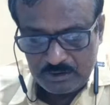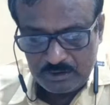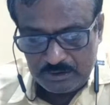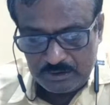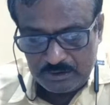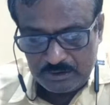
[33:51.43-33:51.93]

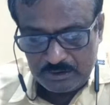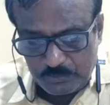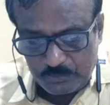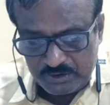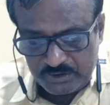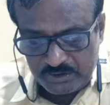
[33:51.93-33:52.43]
Now
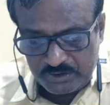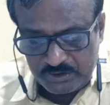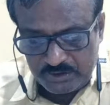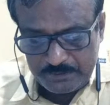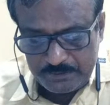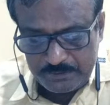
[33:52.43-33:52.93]
43A,
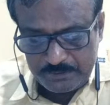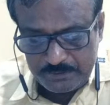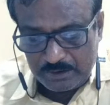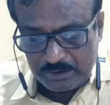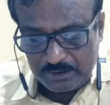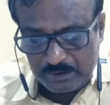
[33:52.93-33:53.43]

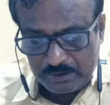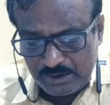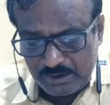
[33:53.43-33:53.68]
arrest by